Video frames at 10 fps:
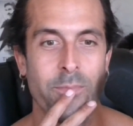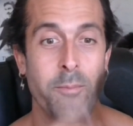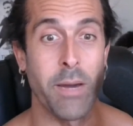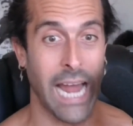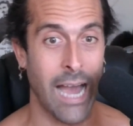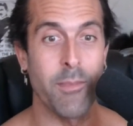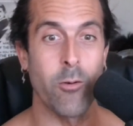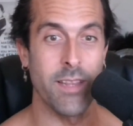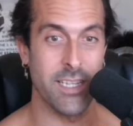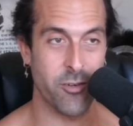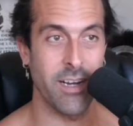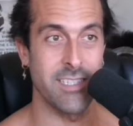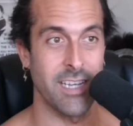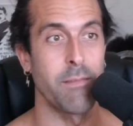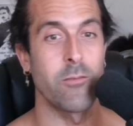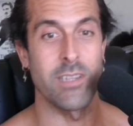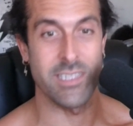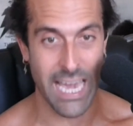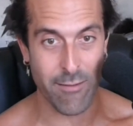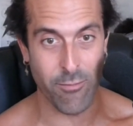But I'm the one that's crazy. I'm the one that's
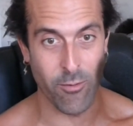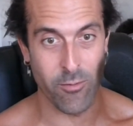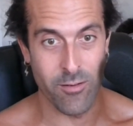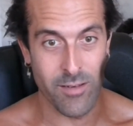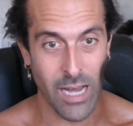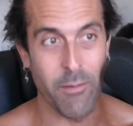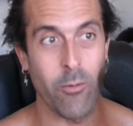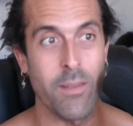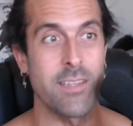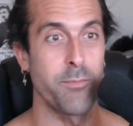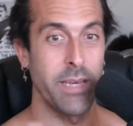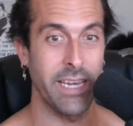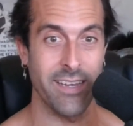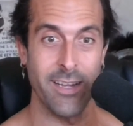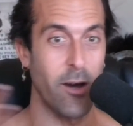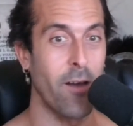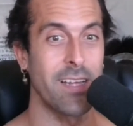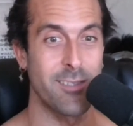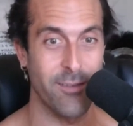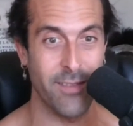hateful. I'm the one that's a bigot and all
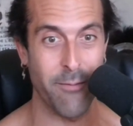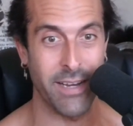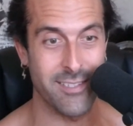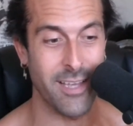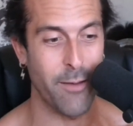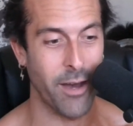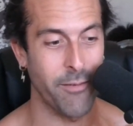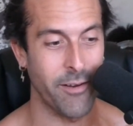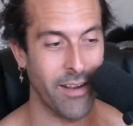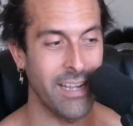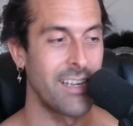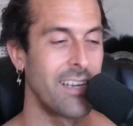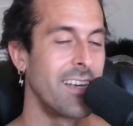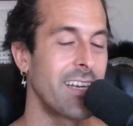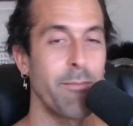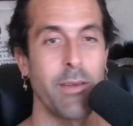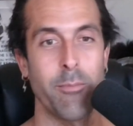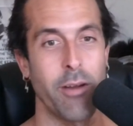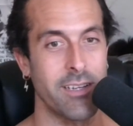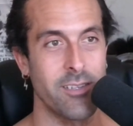that stuff they might say about me, right? Give me a
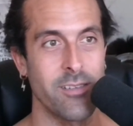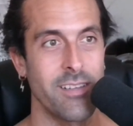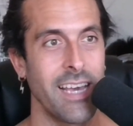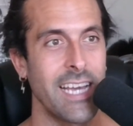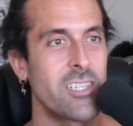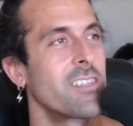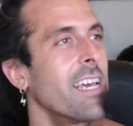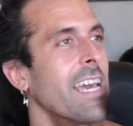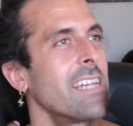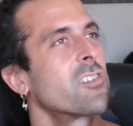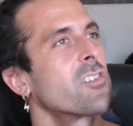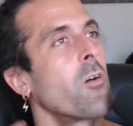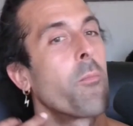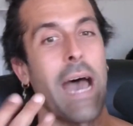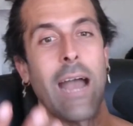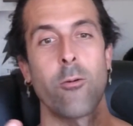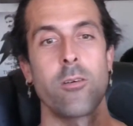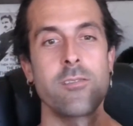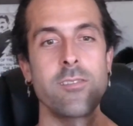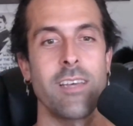break, dude. It's so
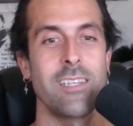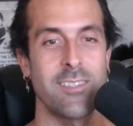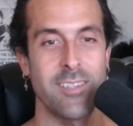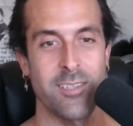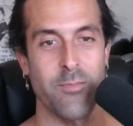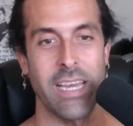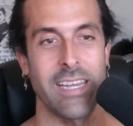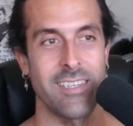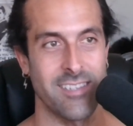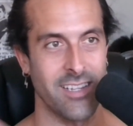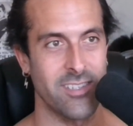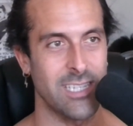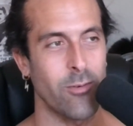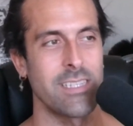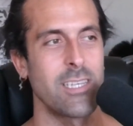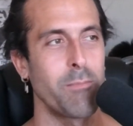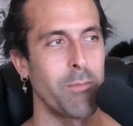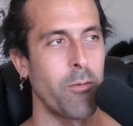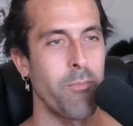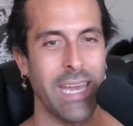backwards. It just doesn't make any sense. That's why I tell
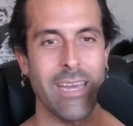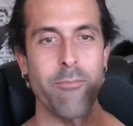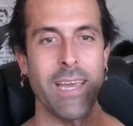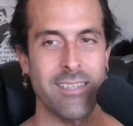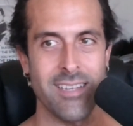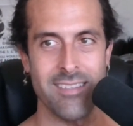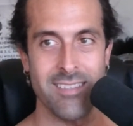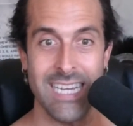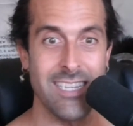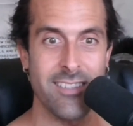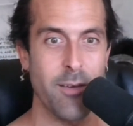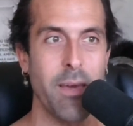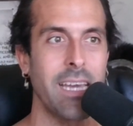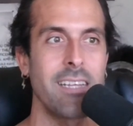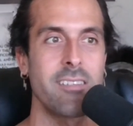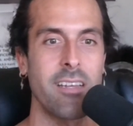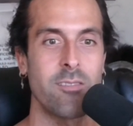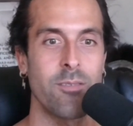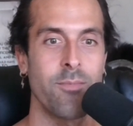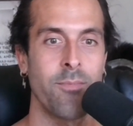people, make it make sense. It doesn't make any sense.